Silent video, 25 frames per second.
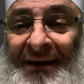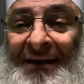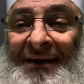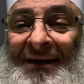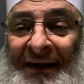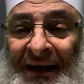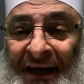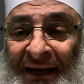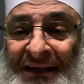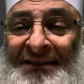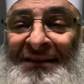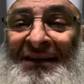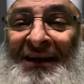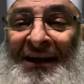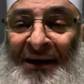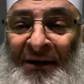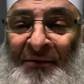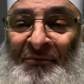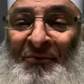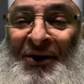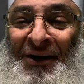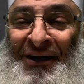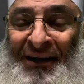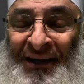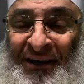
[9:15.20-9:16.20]
Assalamu
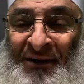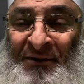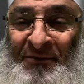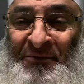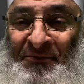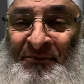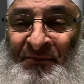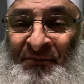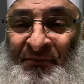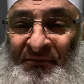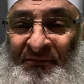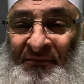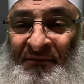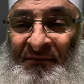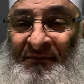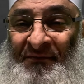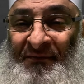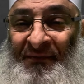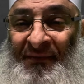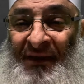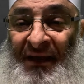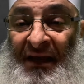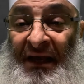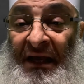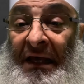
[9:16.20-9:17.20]
alaikum.
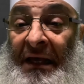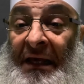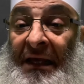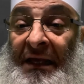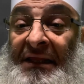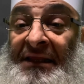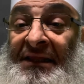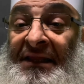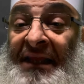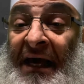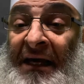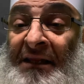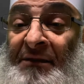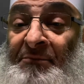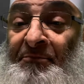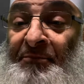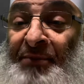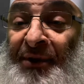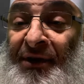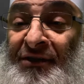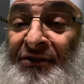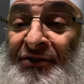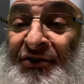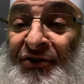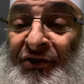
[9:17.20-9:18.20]
That
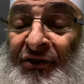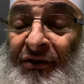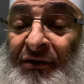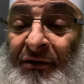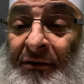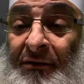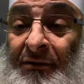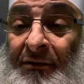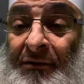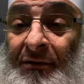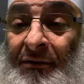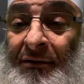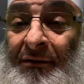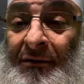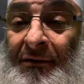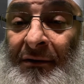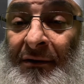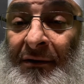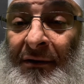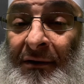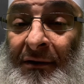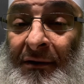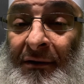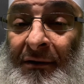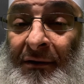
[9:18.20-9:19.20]
person
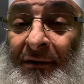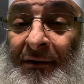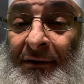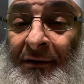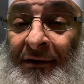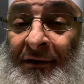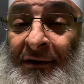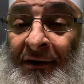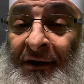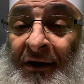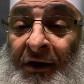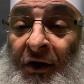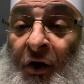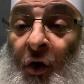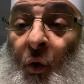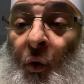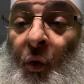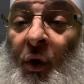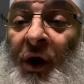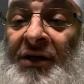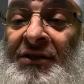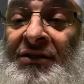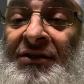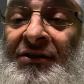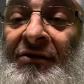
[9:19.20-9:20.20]

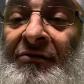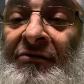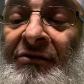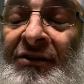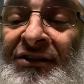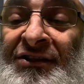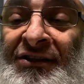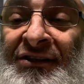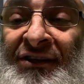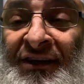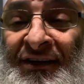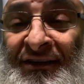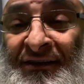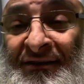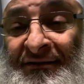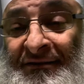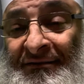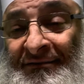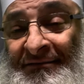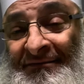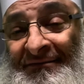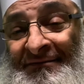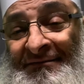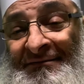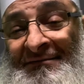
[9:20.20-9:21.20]
was Christian.
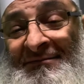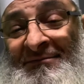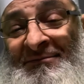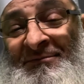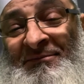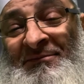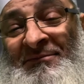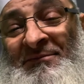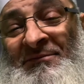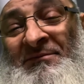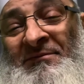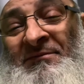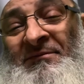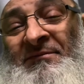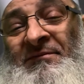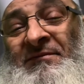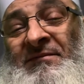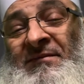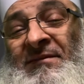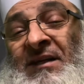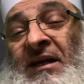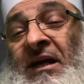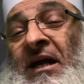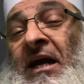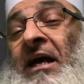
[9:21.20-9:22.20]

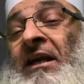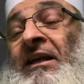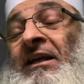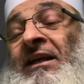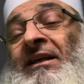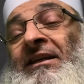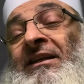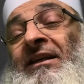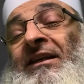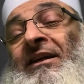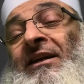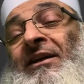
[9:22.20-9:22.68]
And he didn't